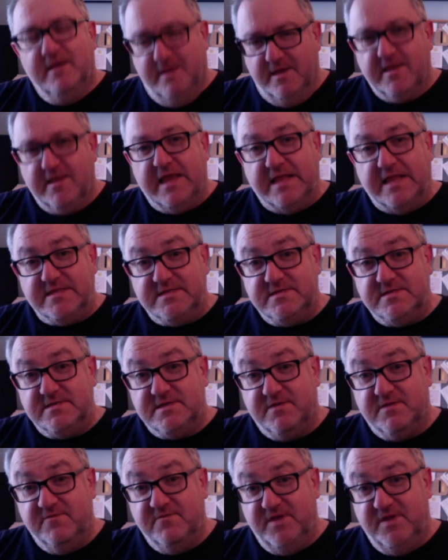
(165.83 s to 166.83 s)
Gets
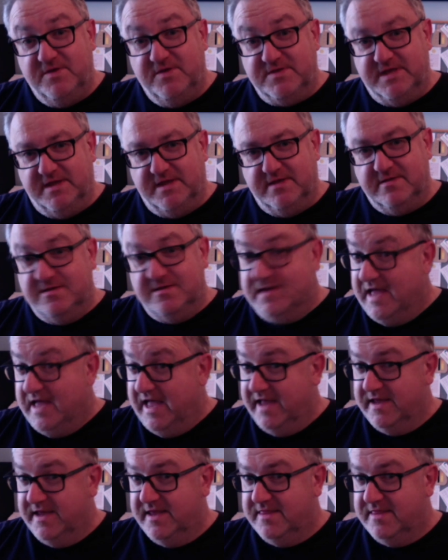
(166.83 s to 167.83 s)
confusing.
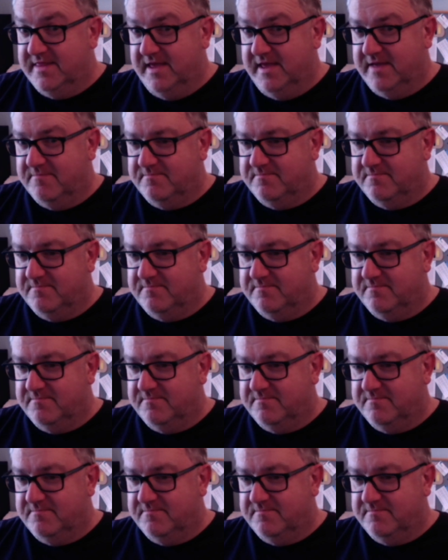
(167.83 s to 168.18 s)
Hang in there.